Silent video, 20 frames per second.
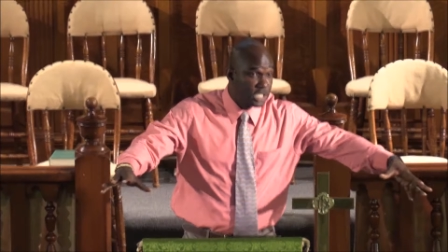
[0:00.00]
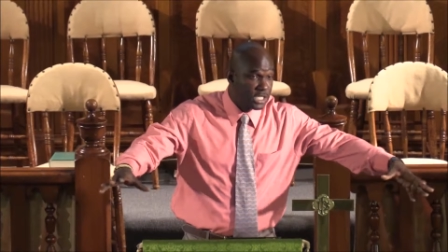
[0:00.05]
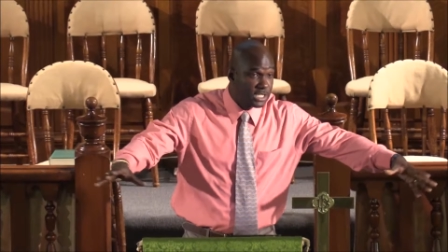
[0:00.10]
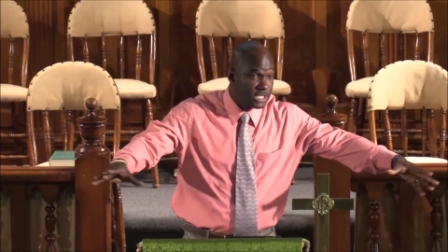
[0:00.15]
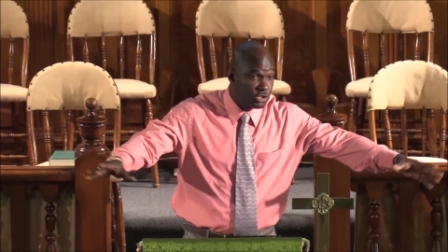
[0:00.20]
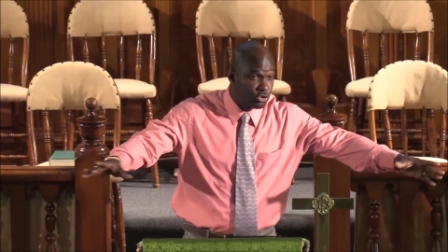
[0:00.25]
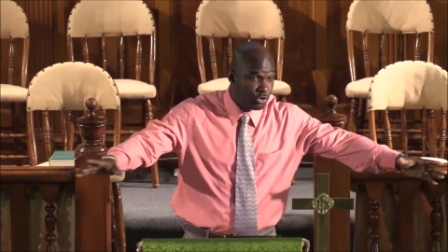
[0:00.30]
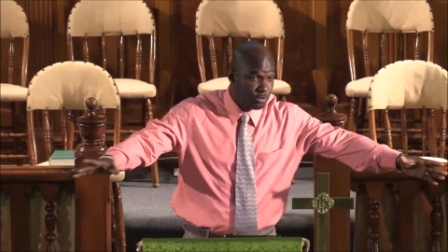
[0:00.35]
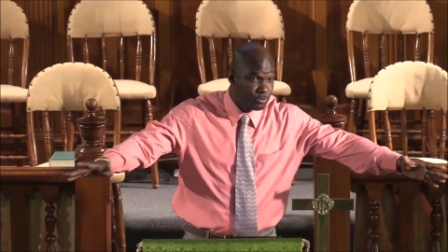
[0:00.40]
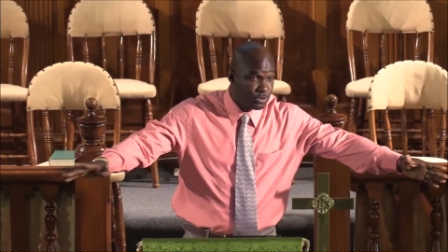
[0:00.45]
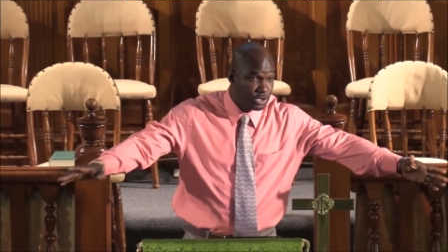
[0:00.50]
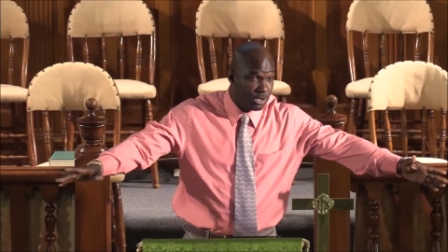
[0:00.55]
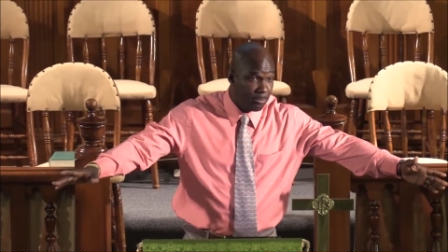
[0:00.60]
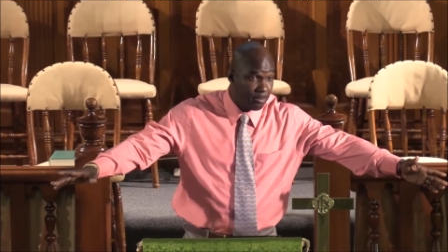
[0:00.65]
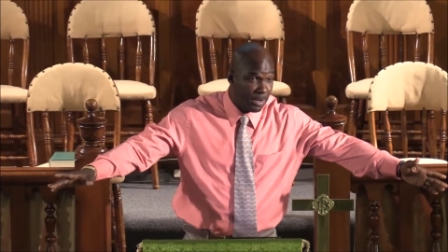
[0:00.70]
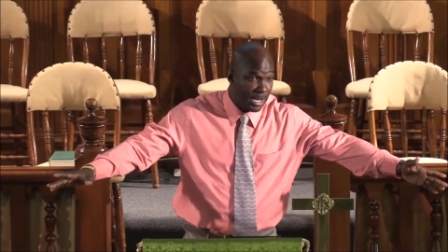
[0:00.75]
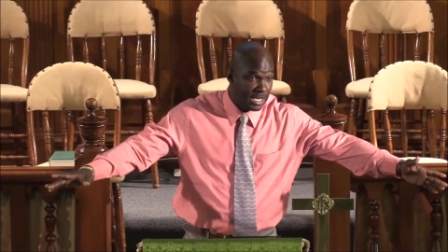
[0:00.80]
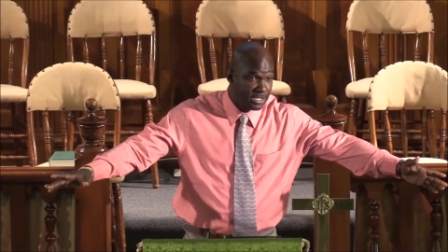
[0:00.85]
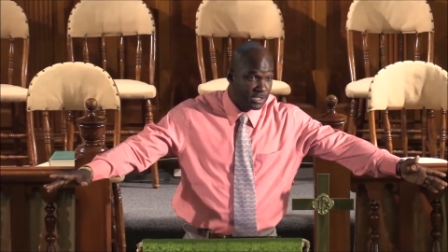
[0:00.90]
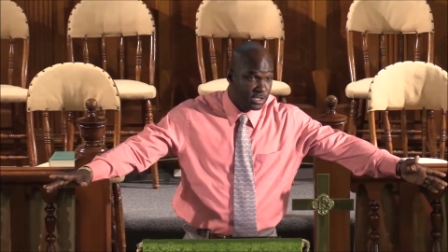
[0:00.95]
this scripture
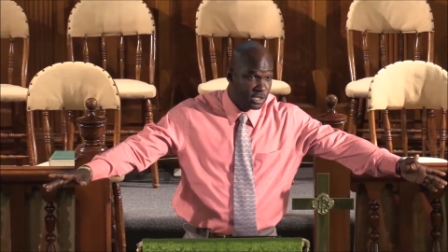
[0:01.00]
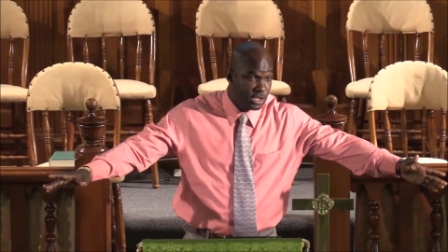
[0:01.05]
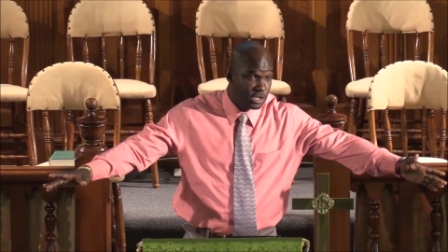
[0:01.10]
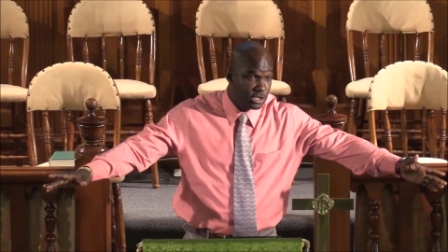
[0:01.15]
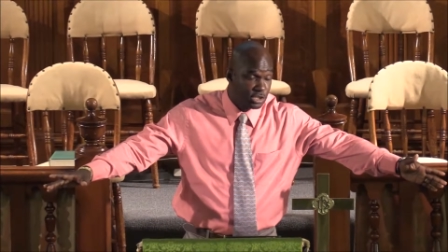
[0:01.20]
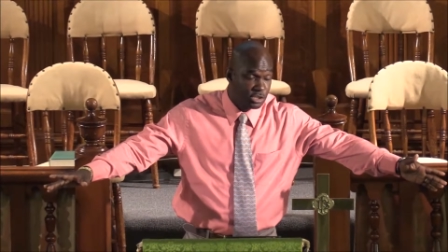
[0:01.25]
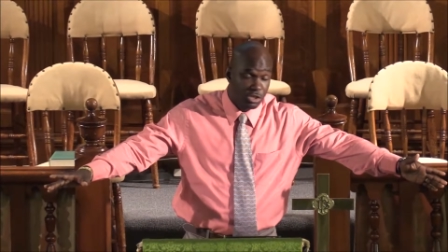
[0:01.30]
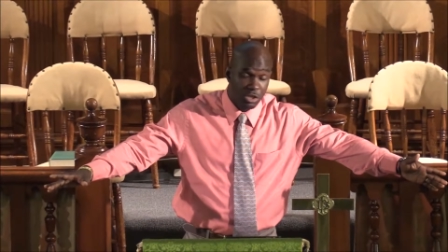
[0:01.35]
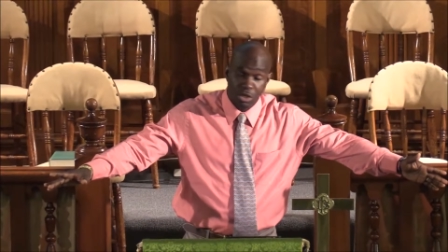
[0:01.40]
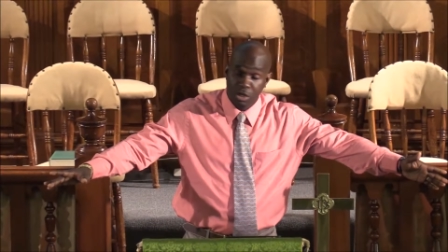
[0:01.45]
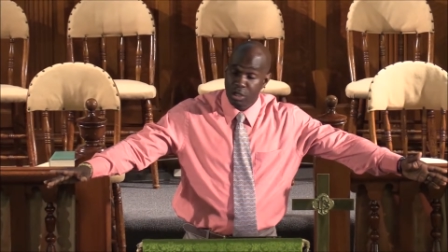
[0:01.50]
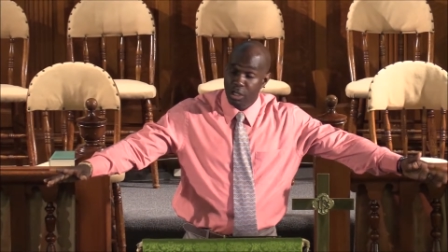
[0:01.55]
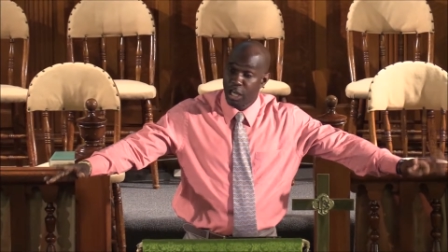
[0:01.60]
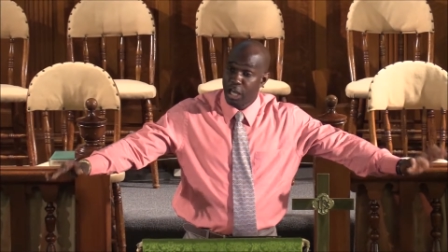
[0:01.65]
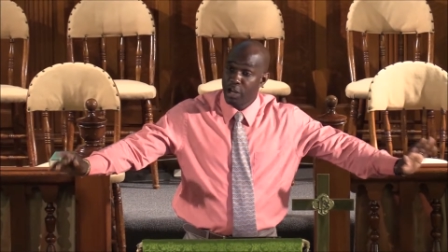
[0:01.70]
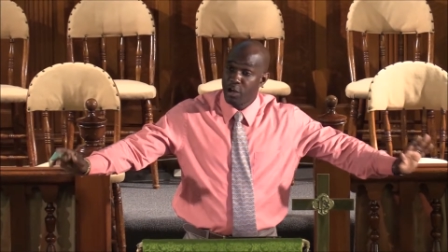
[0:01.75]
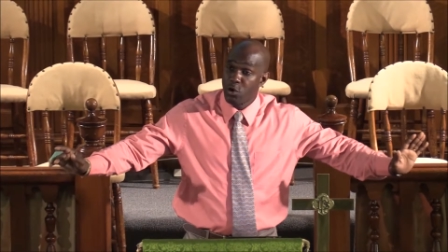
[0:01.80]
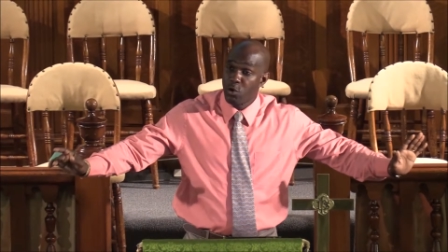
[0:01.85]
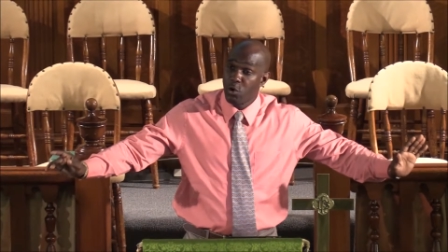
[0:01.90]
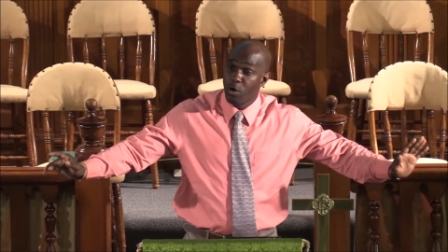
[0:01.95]
passage.
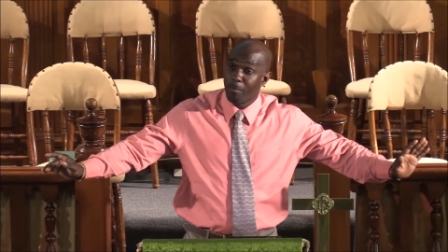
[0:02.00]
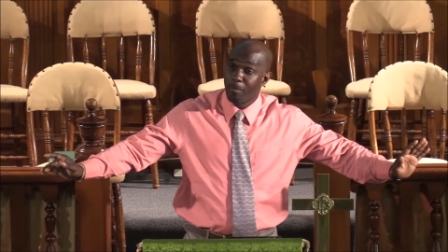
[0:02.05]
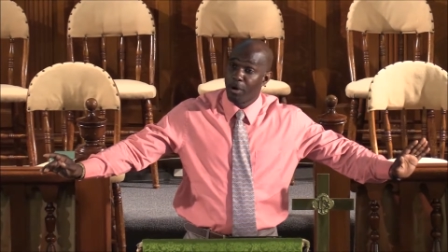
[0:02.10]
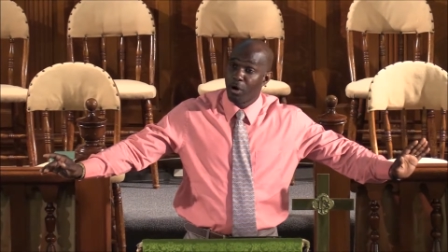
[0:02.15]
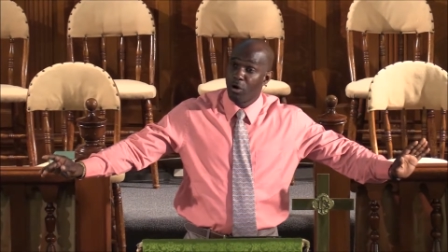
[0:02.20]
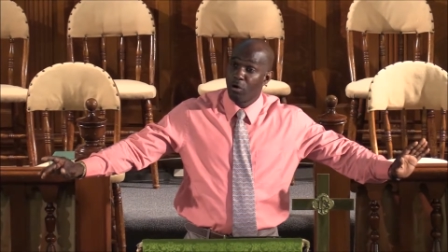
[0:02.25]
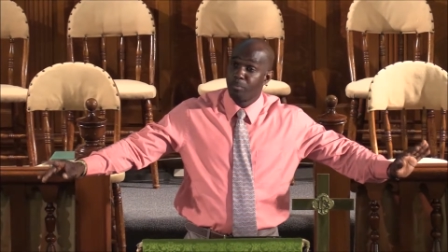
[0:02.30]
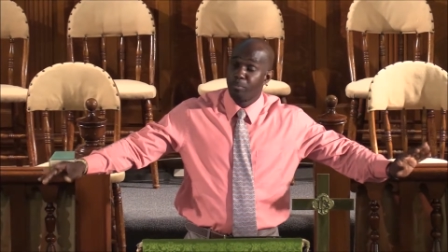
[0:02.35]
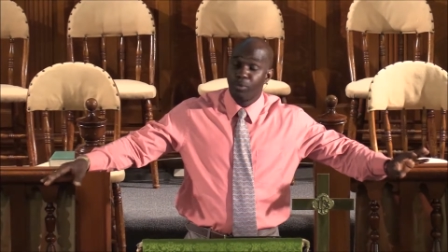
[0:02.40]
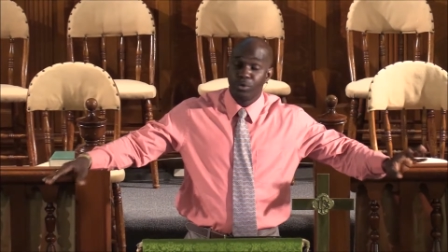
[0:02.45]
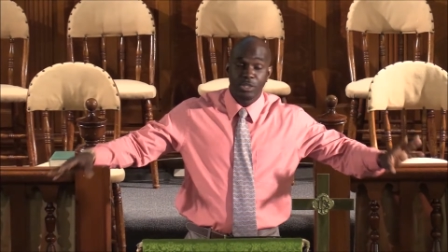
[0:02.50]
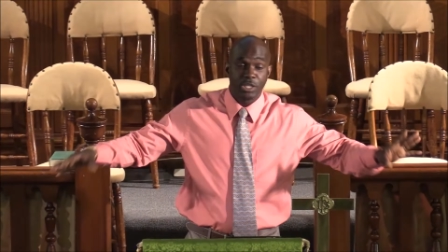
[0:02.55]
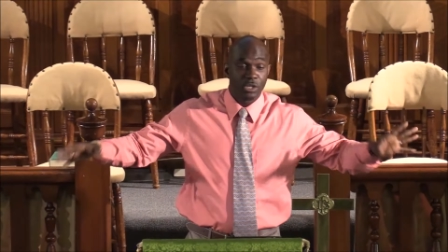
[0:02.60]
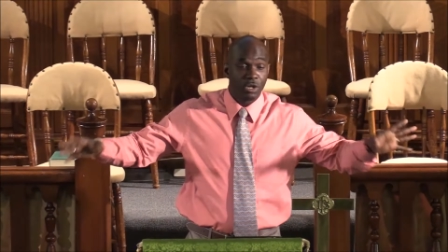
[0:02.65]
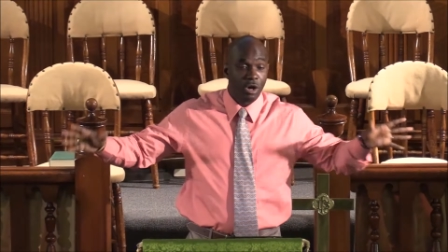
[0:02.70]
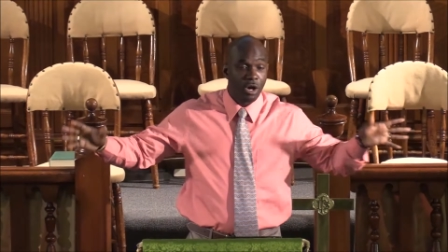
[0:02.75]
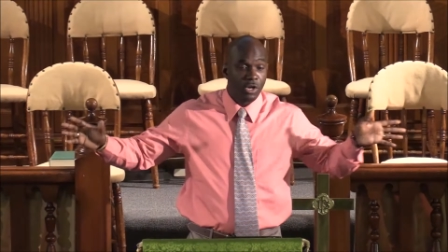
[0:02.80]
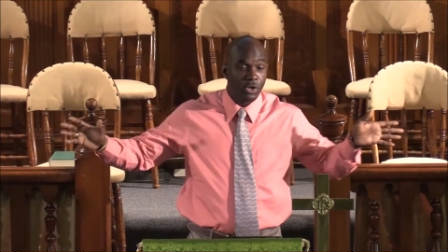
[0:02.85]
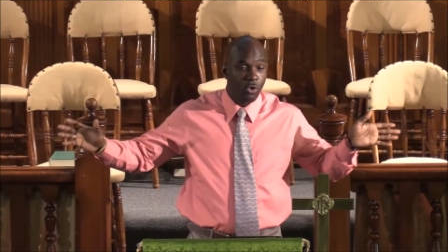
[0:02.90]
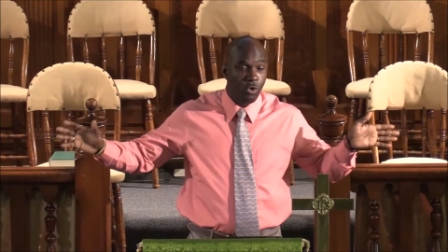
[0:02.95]
They know about putting
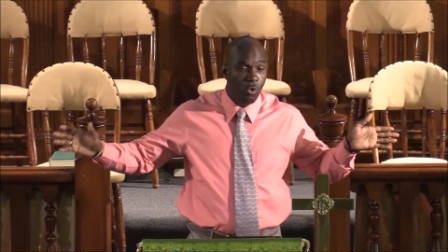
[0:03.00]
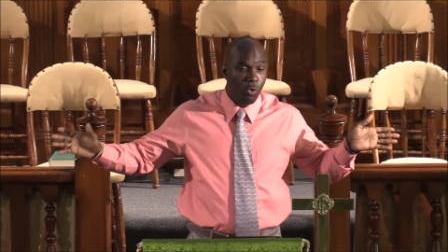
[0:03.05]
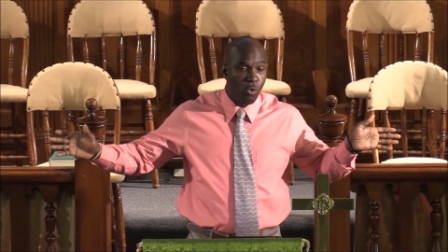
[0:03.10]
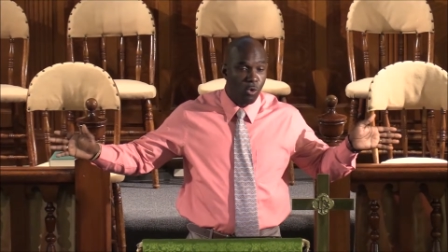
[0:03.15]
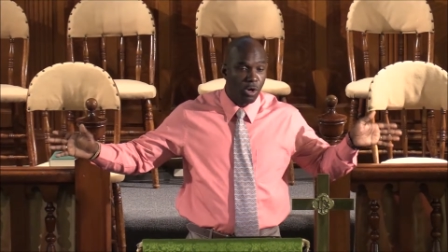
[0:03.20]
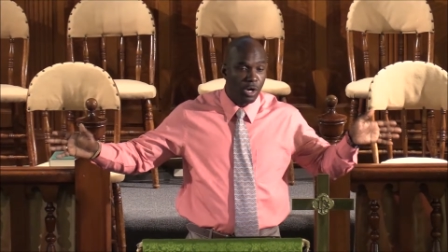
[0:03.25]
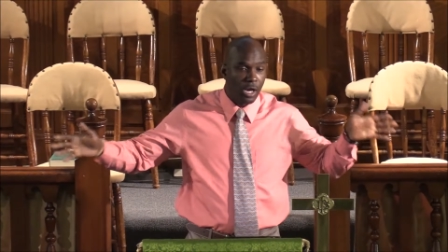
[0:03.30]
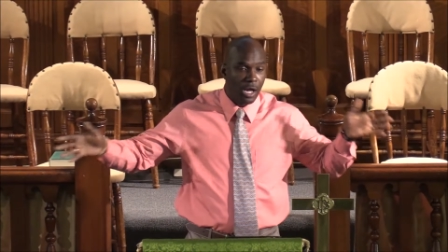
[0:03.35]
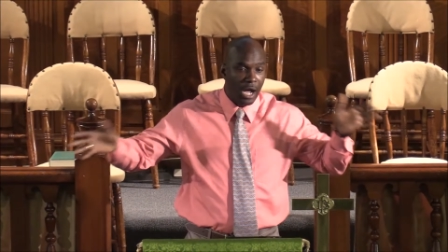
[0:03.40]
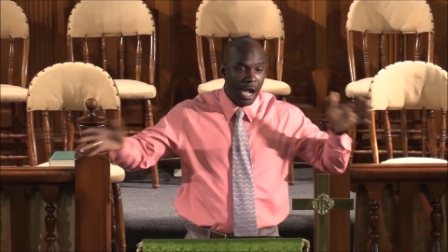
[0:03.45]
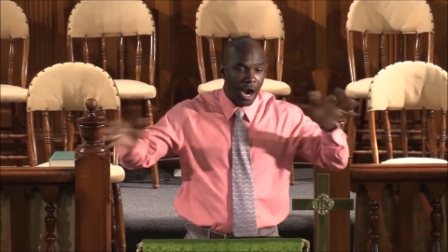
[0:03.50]
on the